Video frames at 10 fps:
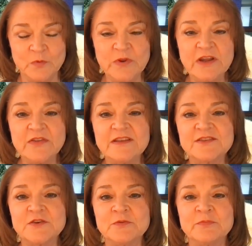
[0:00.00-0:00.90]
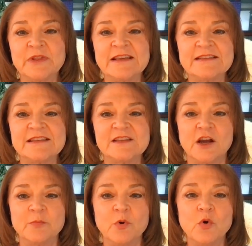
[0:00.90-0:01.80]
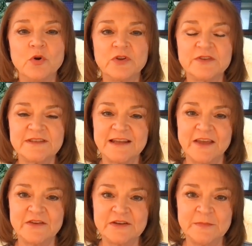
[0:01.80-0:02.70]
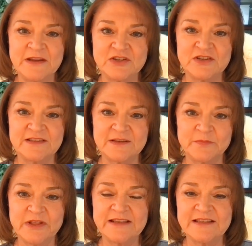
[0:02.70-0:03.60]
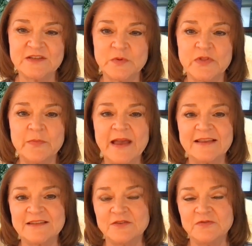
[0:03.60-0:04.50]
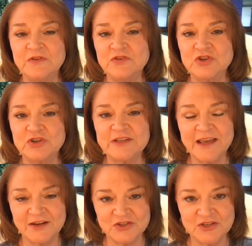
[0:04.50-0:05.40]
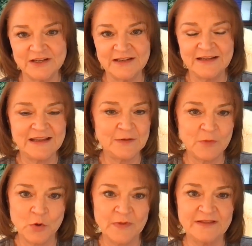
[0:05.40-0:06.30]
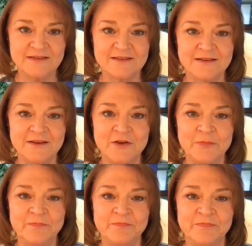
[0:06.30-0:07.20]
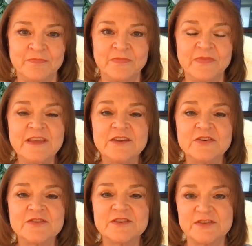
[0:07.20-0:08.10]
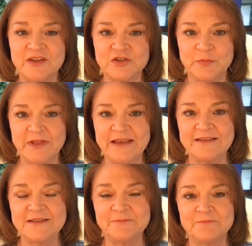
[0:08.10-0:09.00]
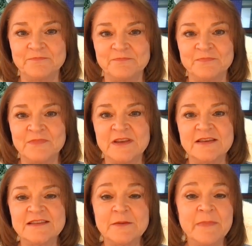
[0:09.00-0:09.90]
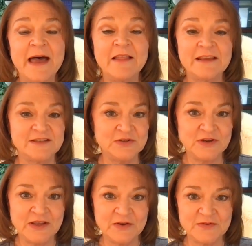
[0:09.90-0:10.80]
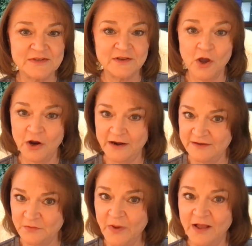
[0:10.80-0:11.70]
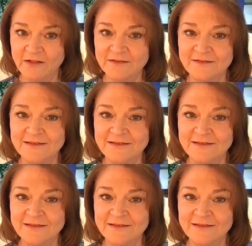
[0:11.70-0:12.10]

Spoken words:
We know that certain places are portals to other dimensions and places where the past and future touch in moments. Theaters are such a place. Some ballet studios are as well.